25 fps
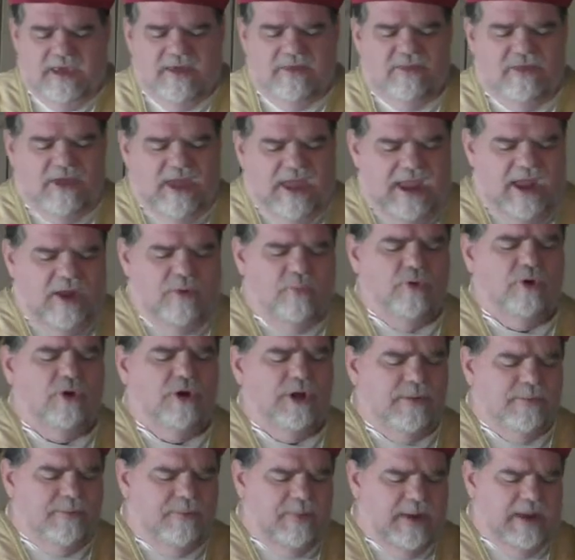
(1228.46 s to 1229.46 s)
they
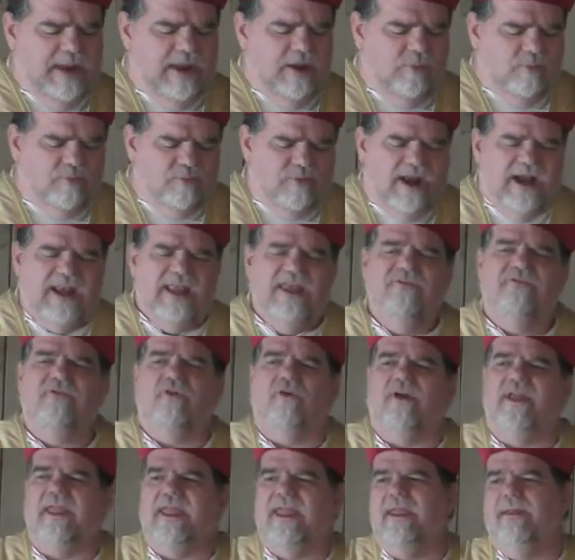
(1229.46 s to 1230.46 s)
would be ready
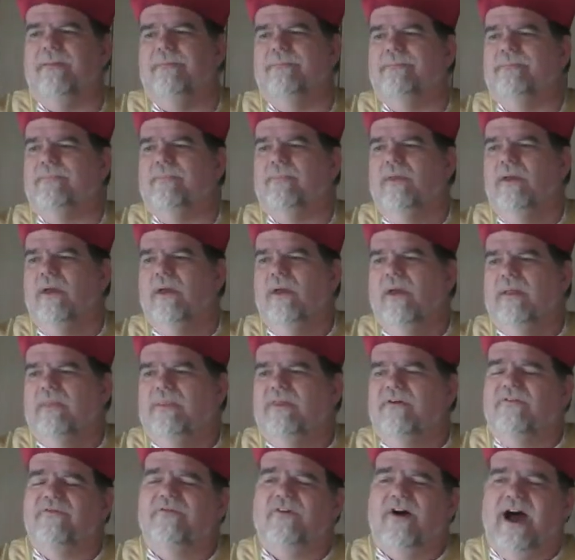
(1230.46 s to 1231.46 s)
for him.
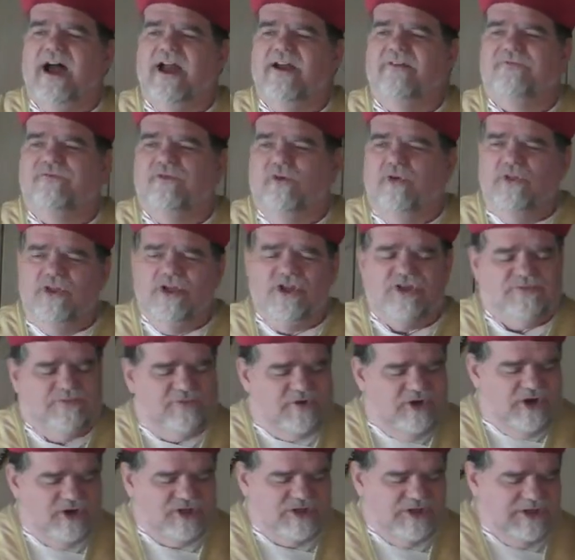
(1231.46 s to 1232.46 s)
The five foolish
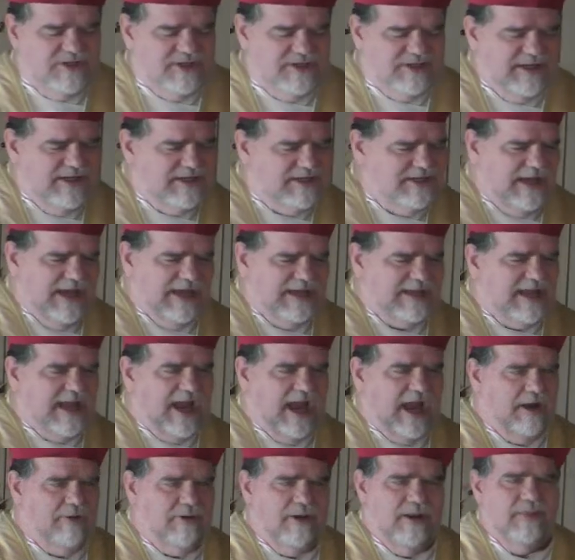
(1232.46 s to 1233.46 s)
virgins did not
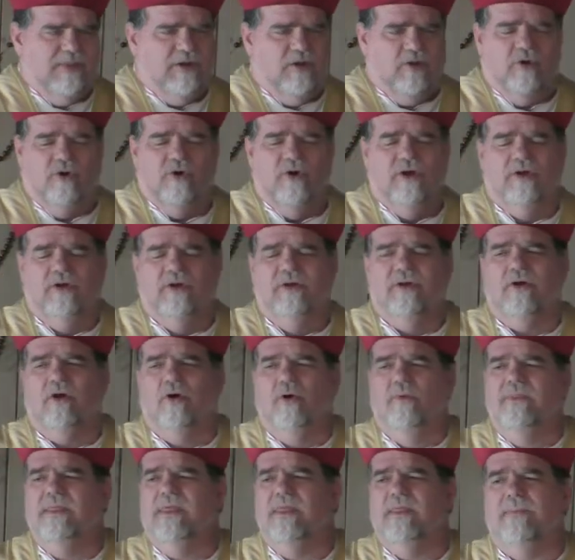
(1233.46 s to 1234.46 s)
carry the oil,
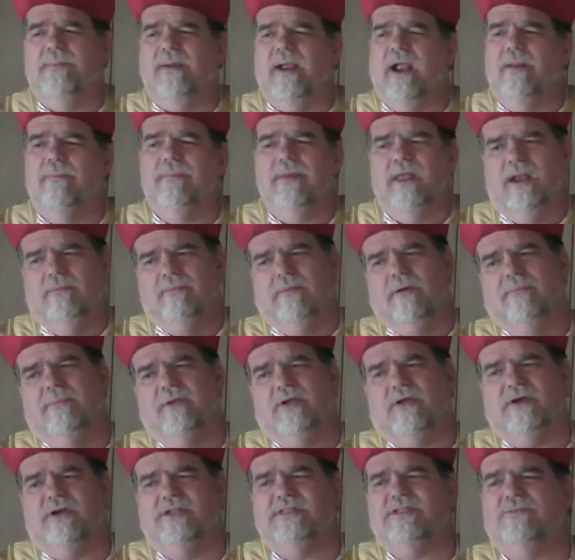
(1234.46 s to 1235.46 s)
only the bare minimum,
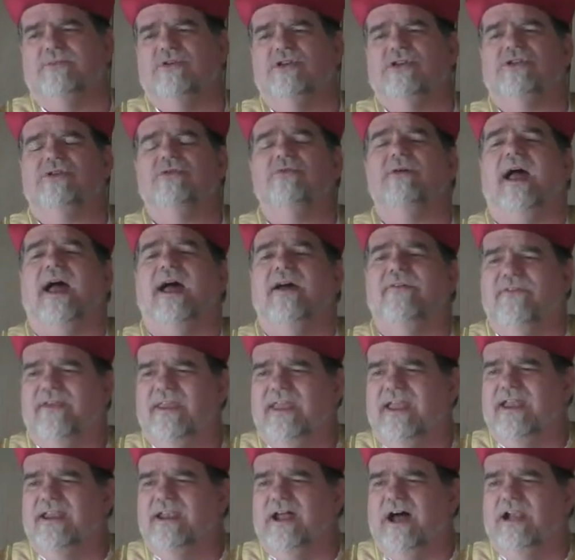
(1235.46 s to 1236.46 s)
because it was too
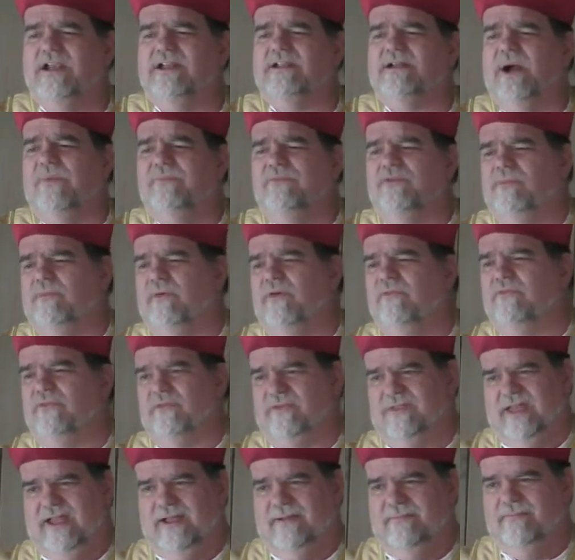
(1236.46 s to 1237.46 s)
heavy and uncomfortable for
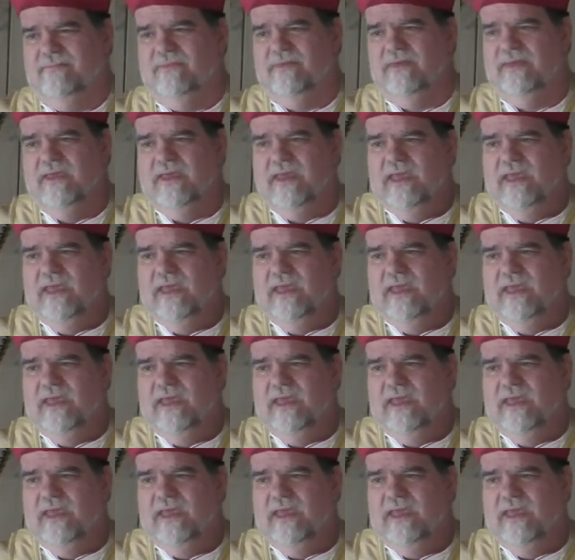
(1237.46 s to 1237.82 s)
them.